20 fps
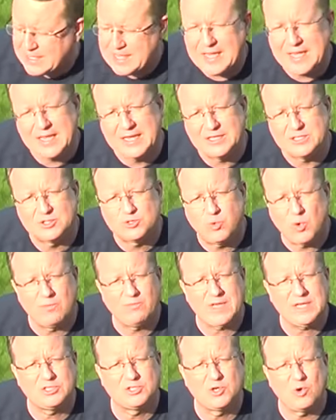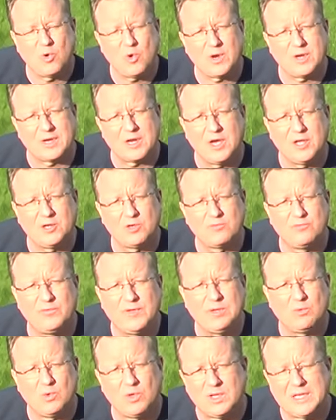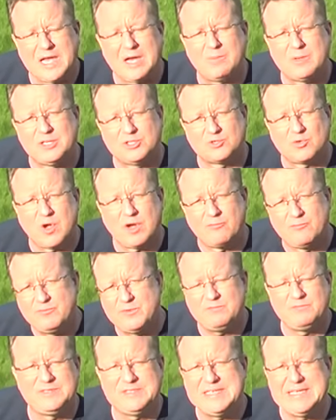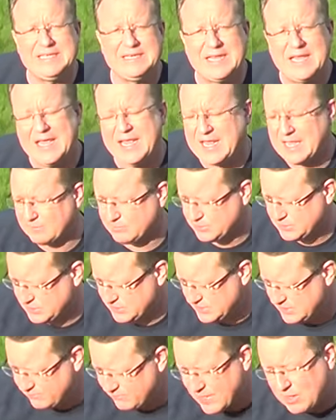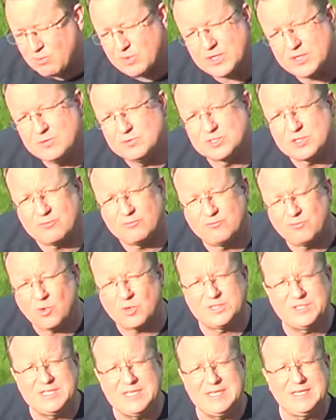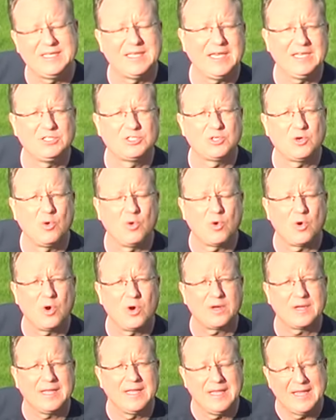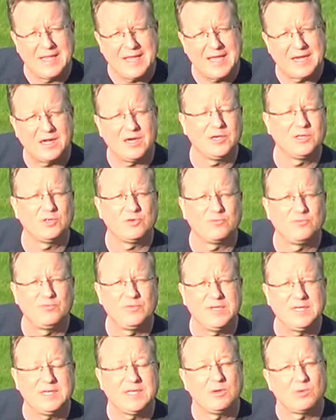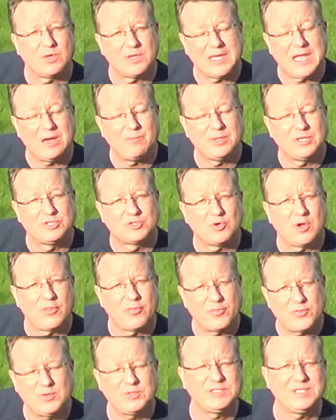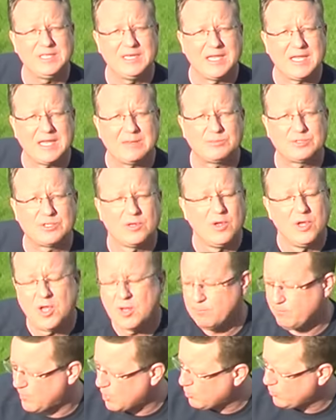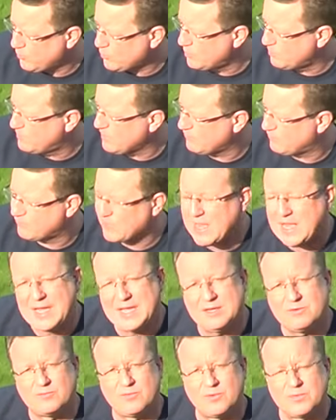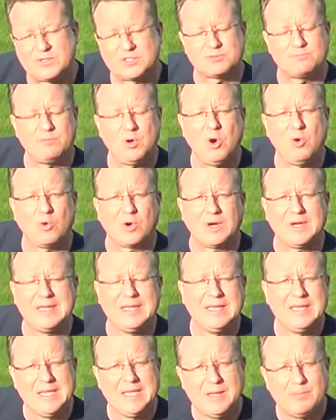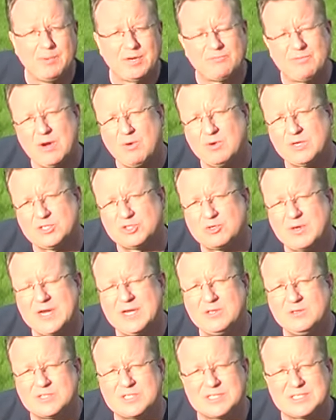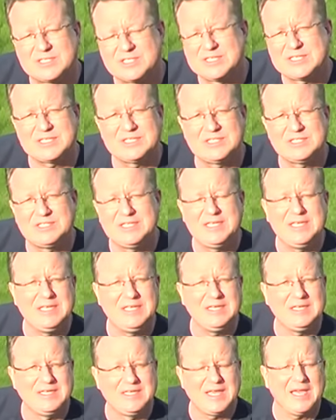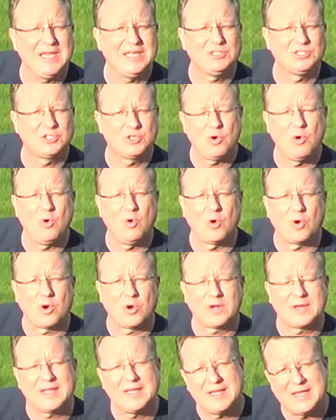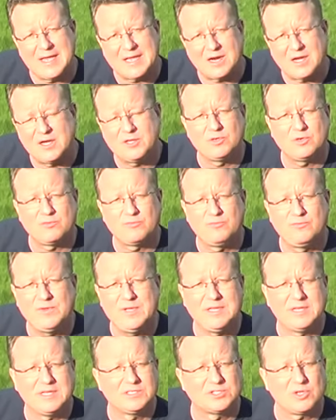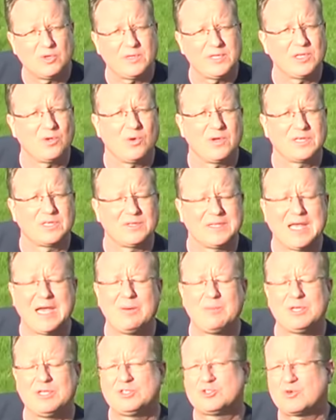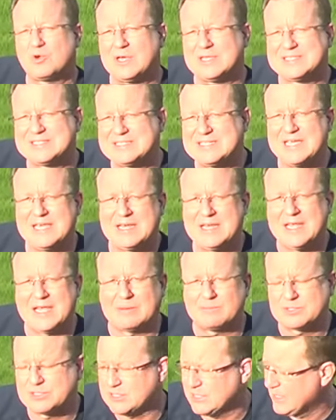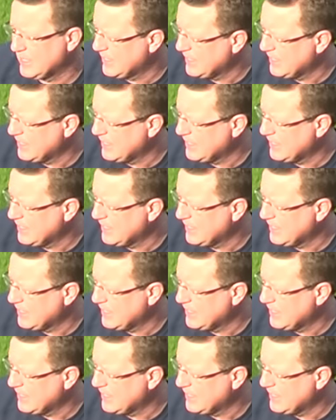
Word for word: A twelve gauge cord at one hundred feet will allow me to draw fifteen amps. If I were to use a fourteen gauge cord at one hundred feet, it would allow me to draw thirteen amps. Both would be fine for this mower, but if I were to try to use a sixteen gauge cord at one hundred feet, it's only going to allow me to draw ten amps.